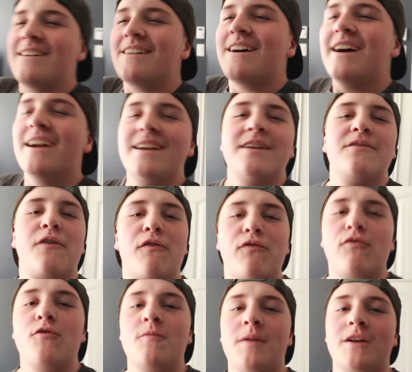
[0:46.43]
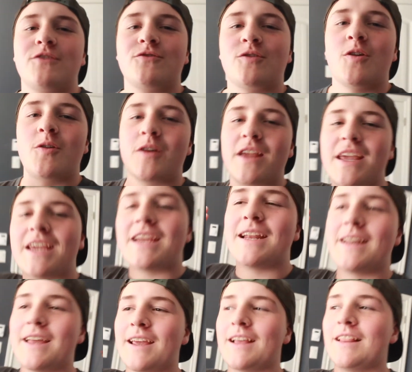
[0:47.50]
I never flew my drone
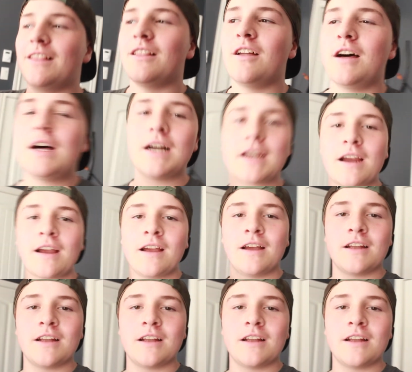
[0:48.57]
in a long